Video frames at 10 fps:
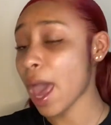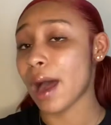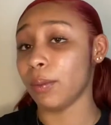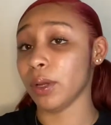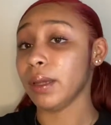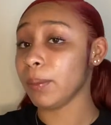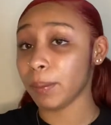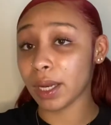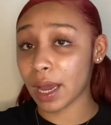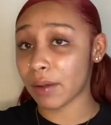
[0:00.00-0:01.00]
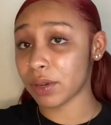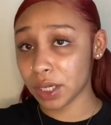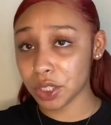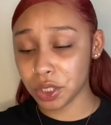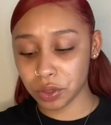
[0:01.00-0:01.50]
I've really been having
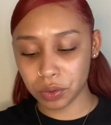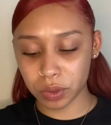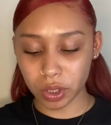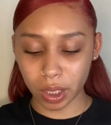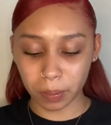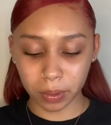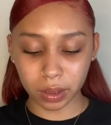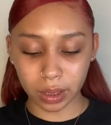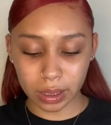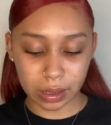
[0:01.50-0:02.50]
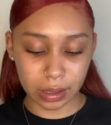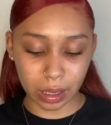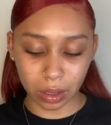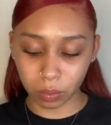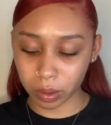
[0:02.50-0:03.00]
issues with trying to put links
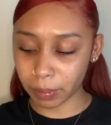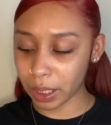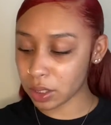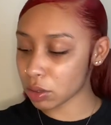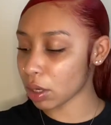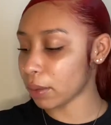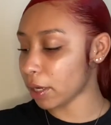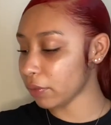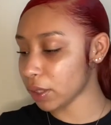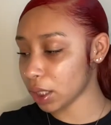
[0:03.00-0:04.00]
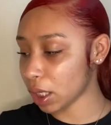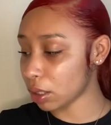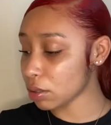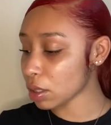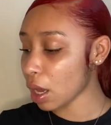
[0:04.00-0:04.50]
down with my Instagram and everything else,